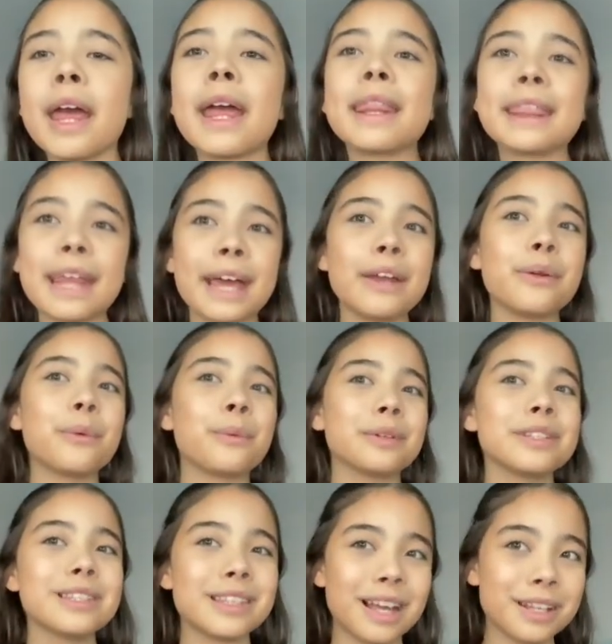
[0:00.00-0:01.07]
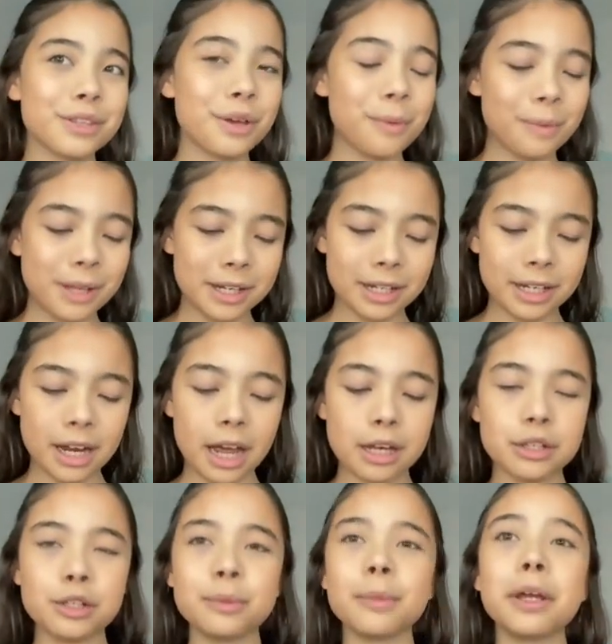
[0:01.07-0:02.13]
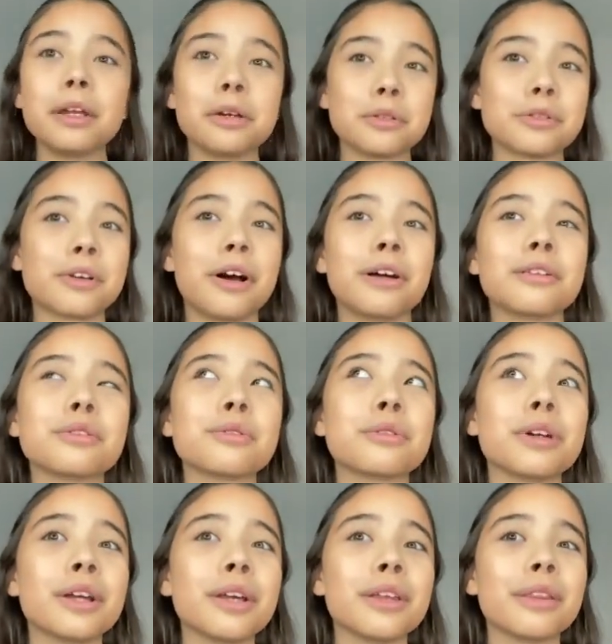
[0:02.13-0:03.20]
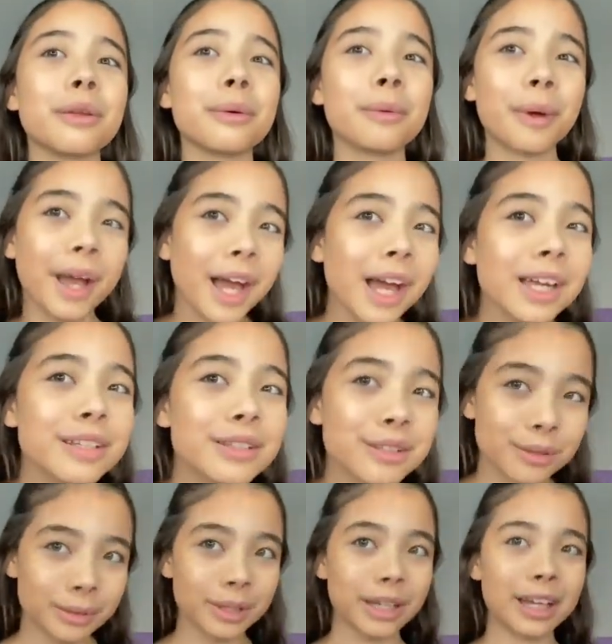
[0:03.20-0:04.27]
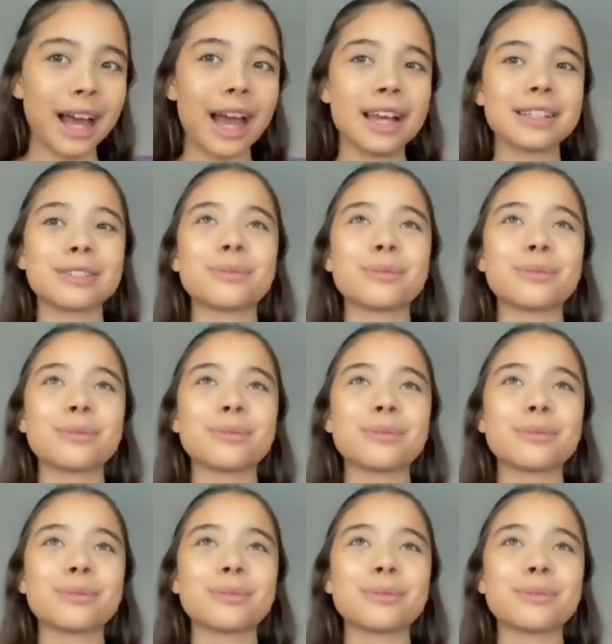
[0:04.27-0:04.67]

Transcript: Then once that's all blended, I do my nose contour. The way I do it has